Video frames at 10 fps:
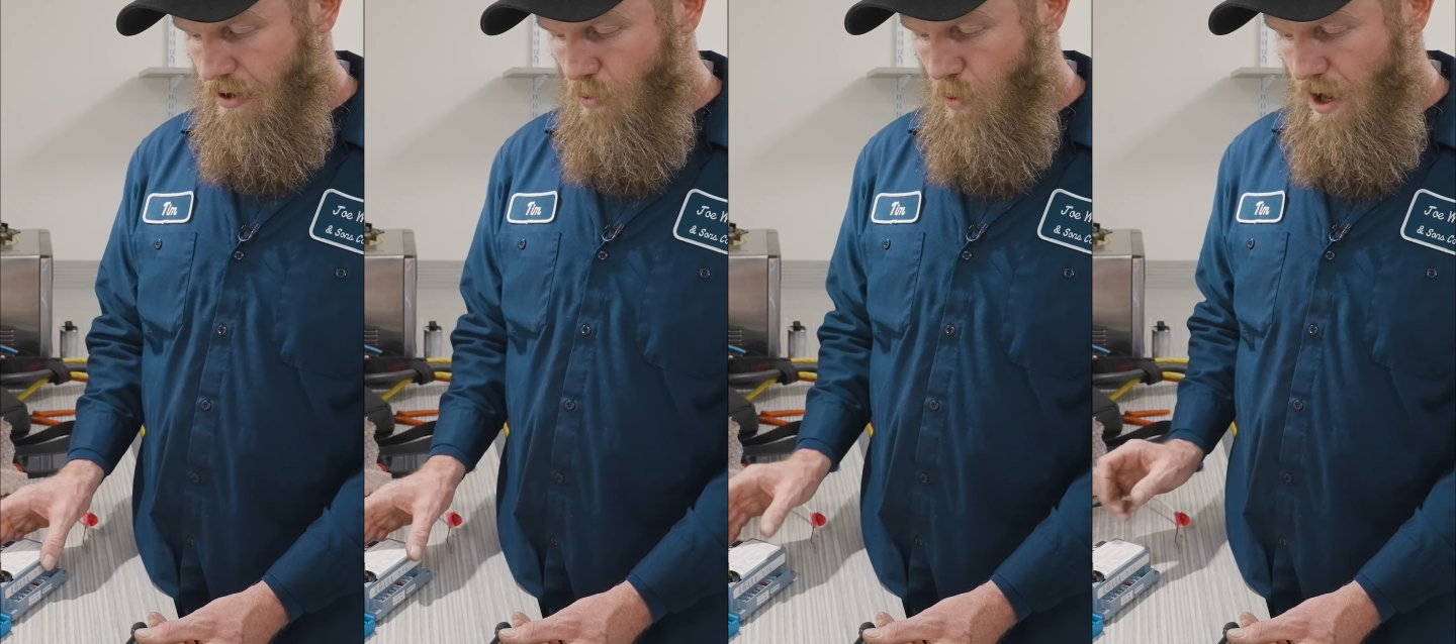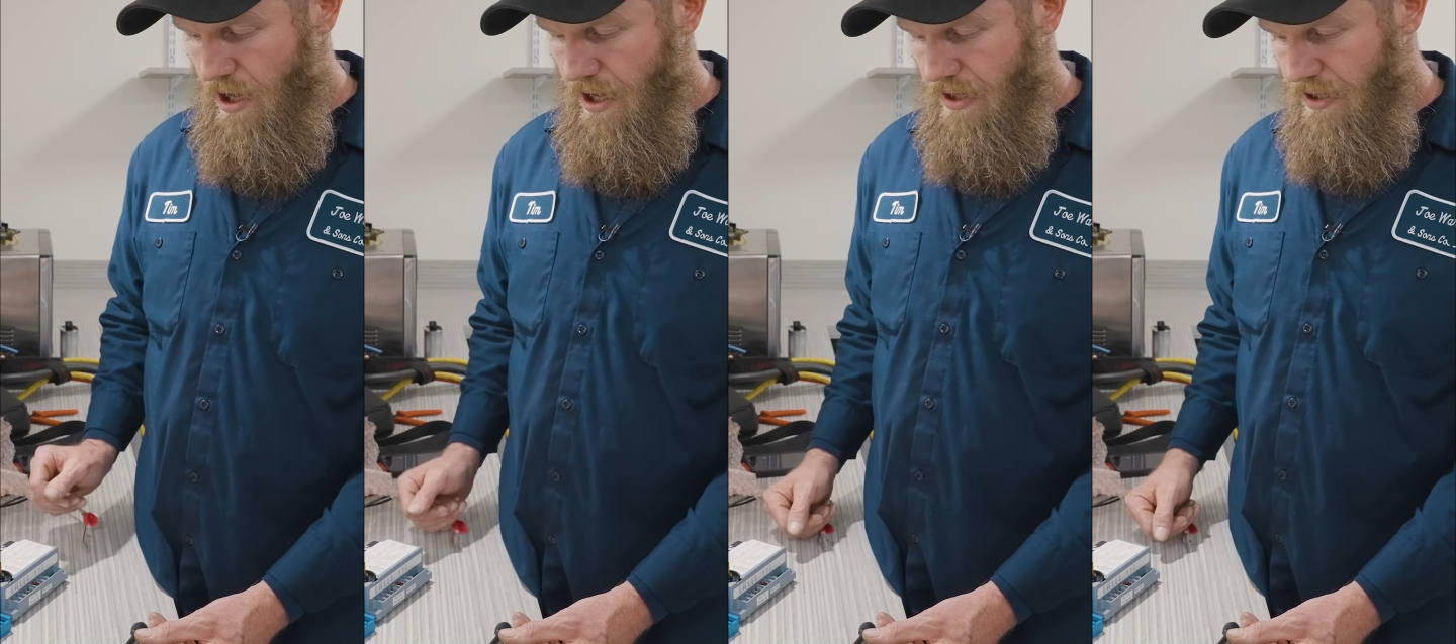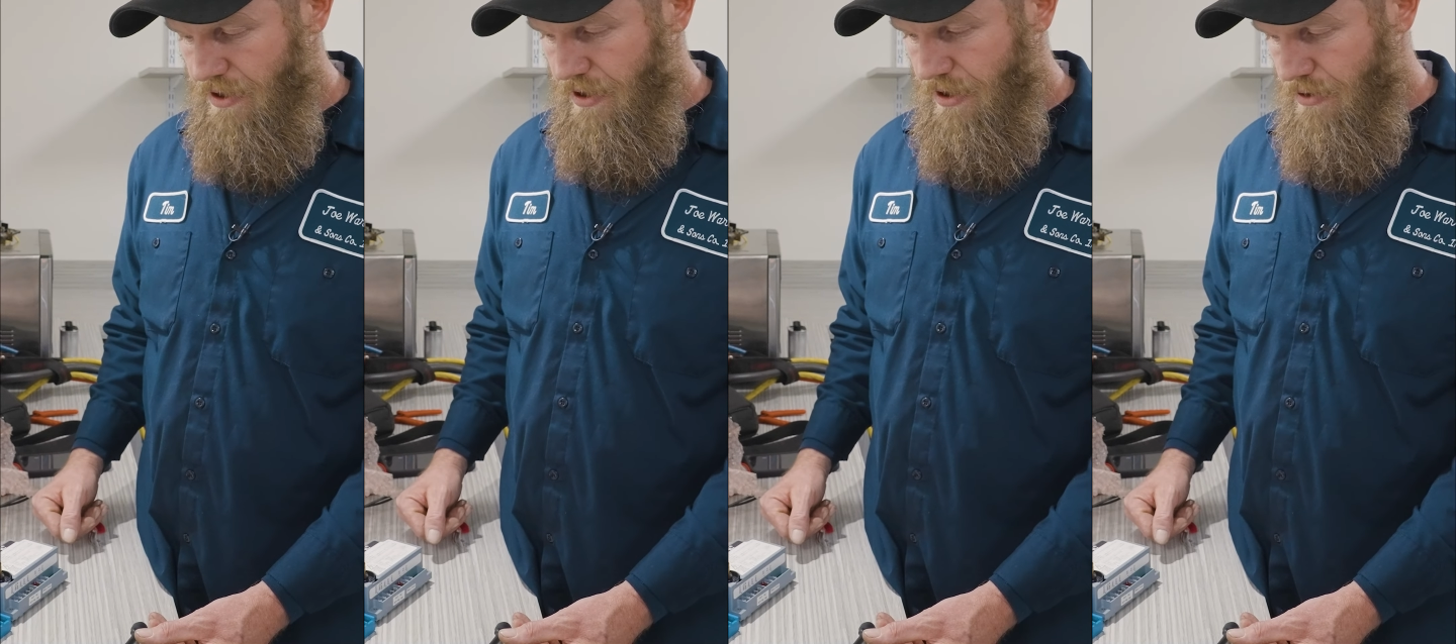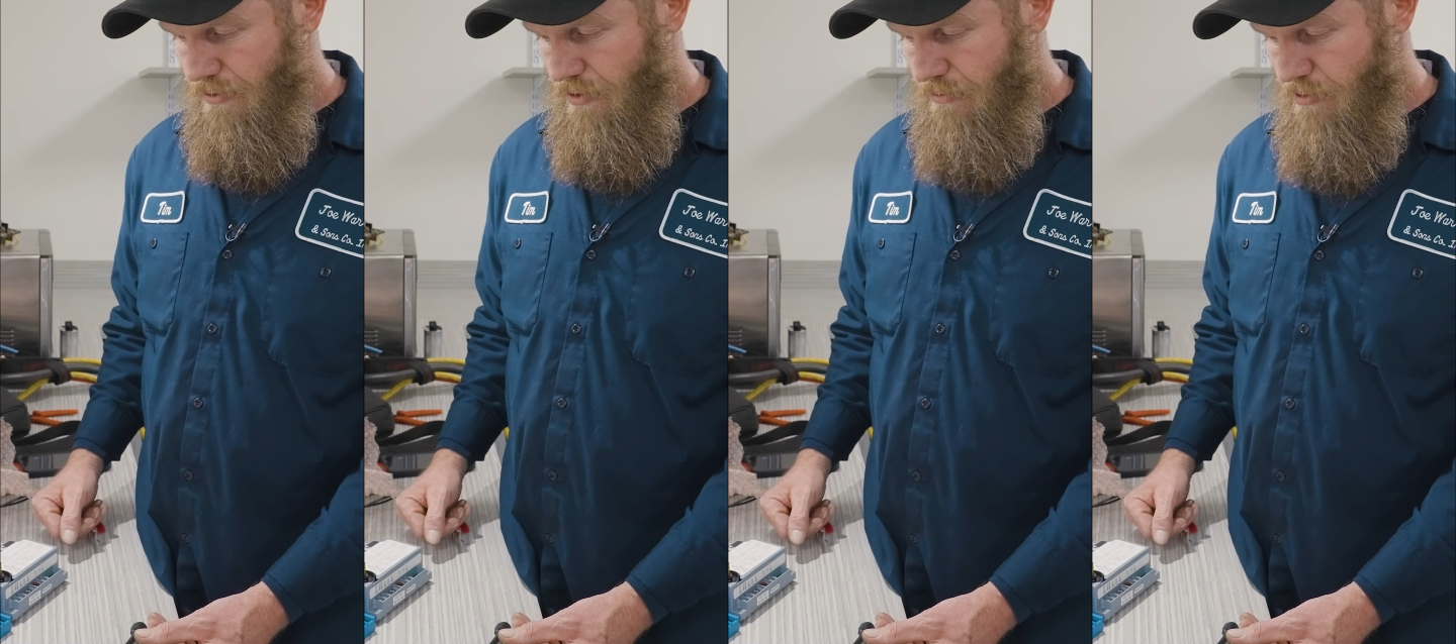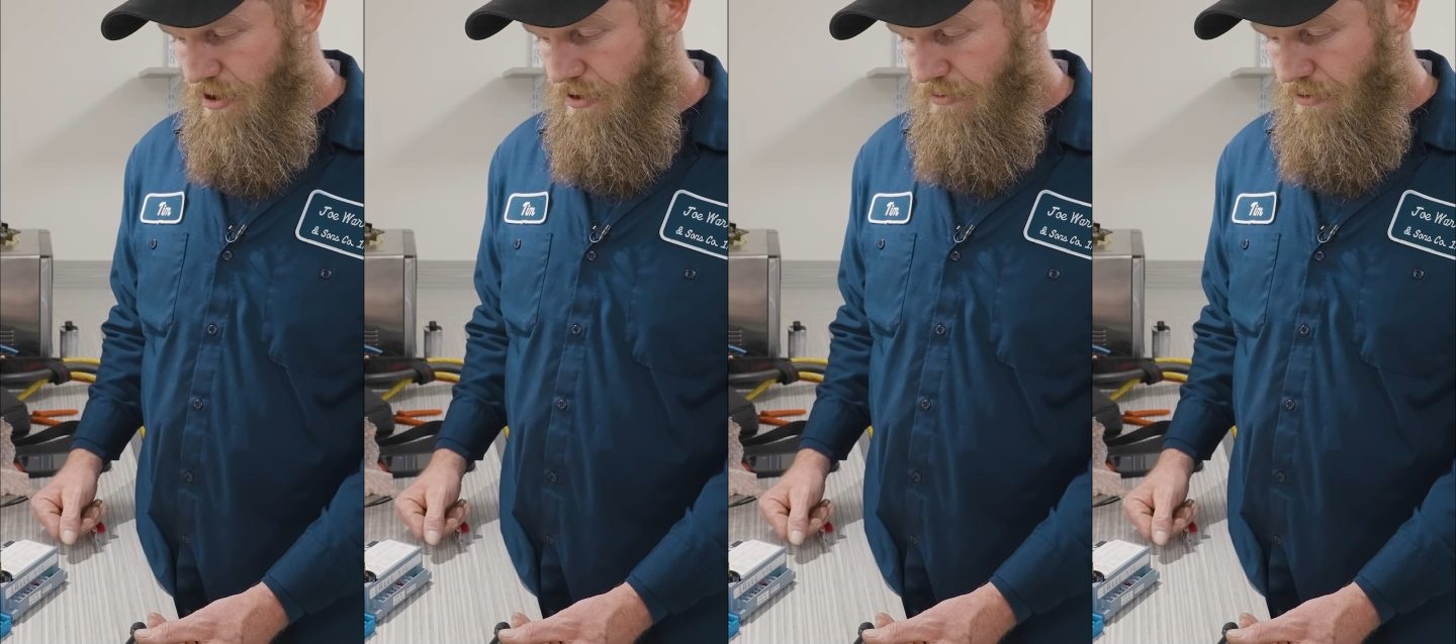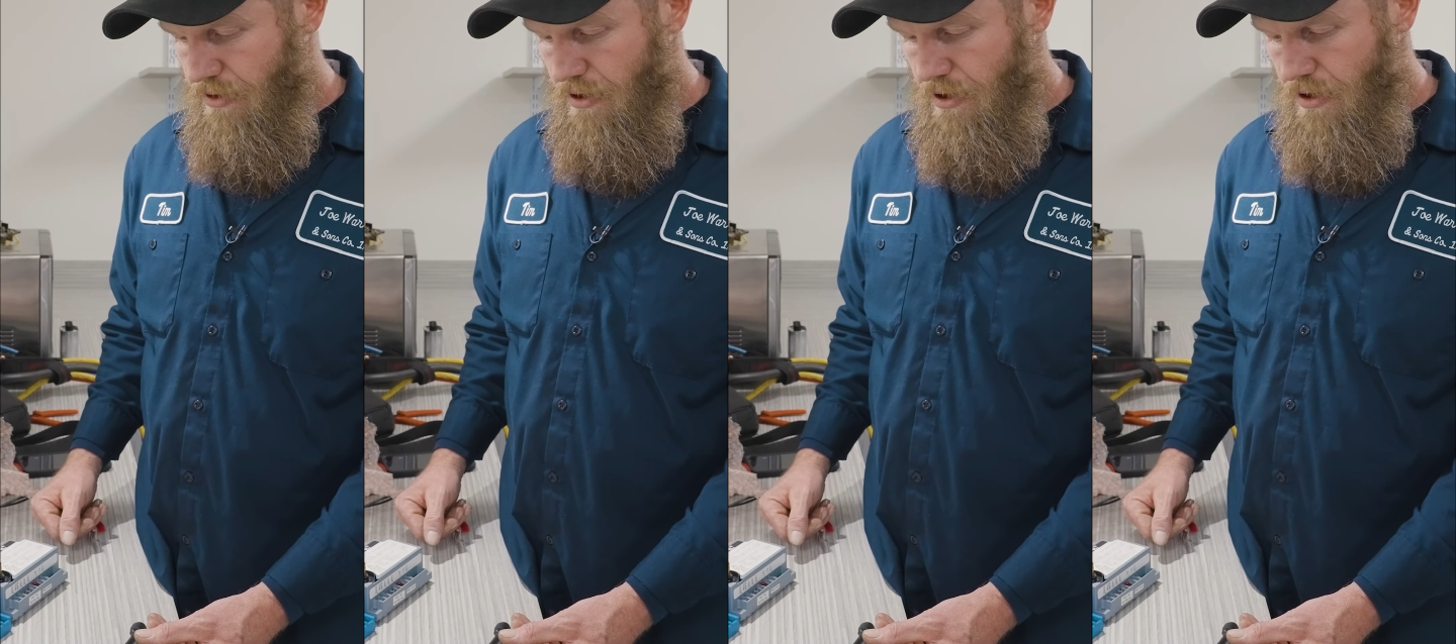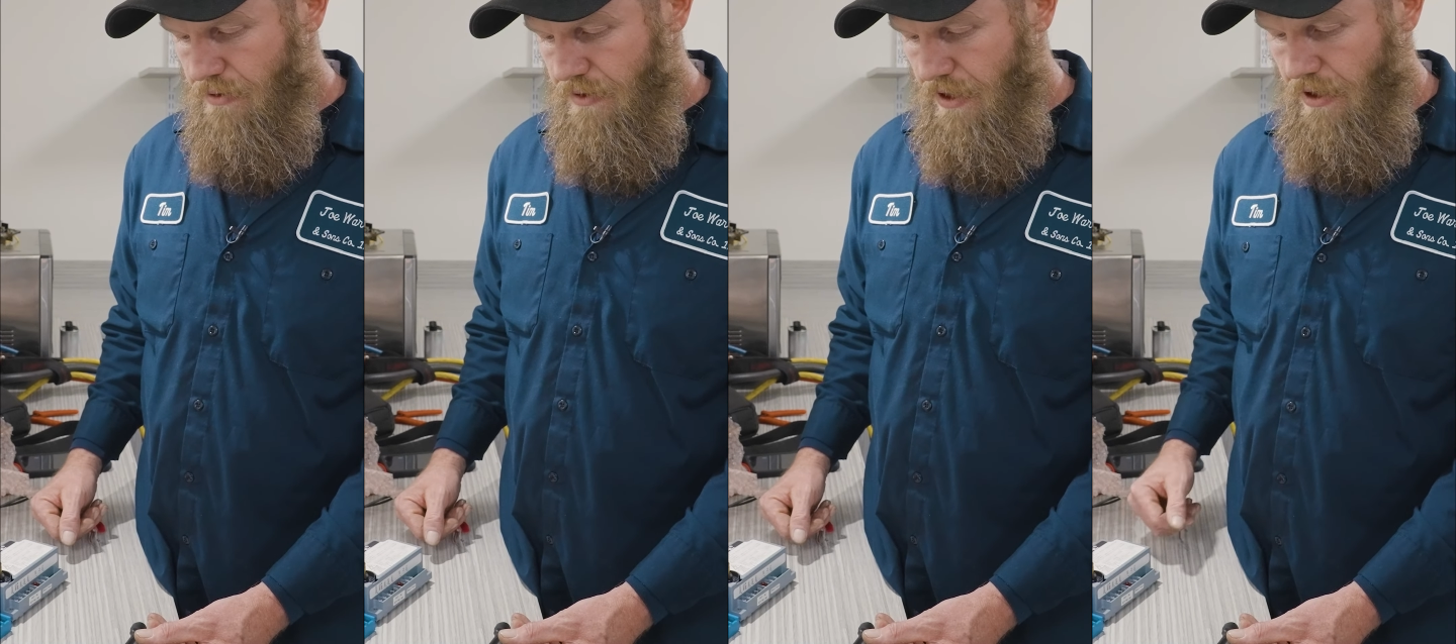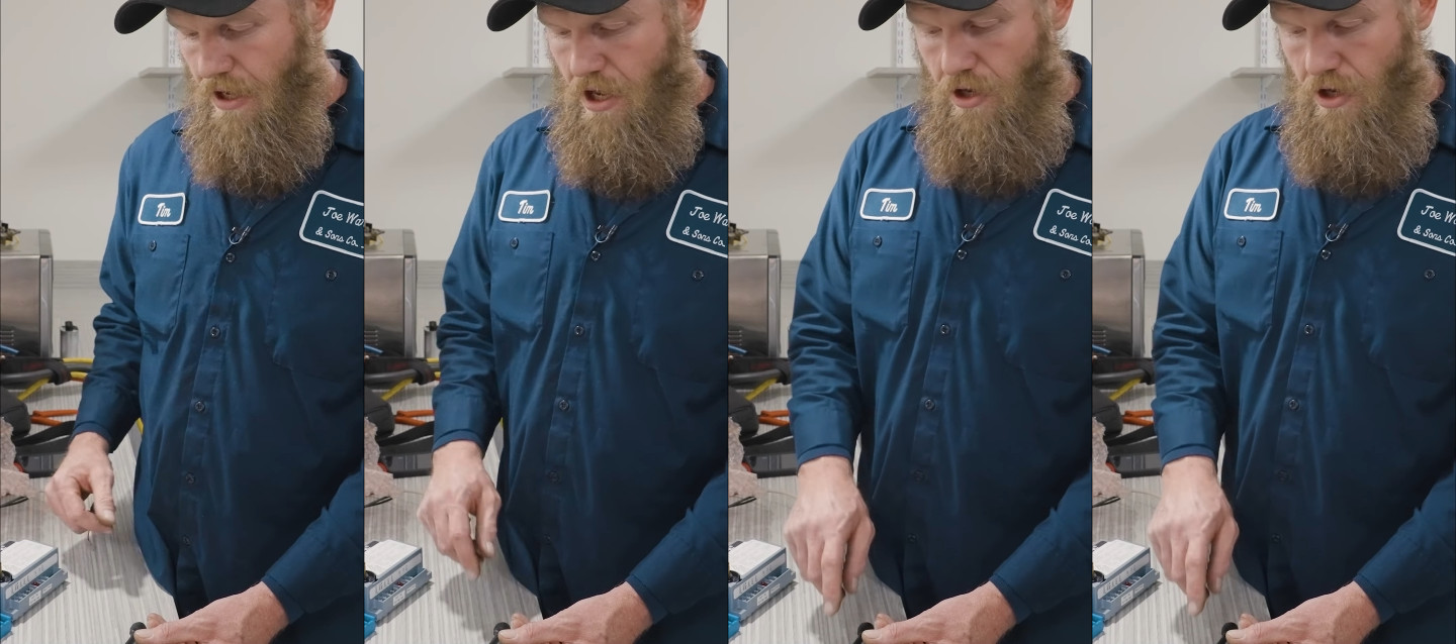on what ignition control module you're using,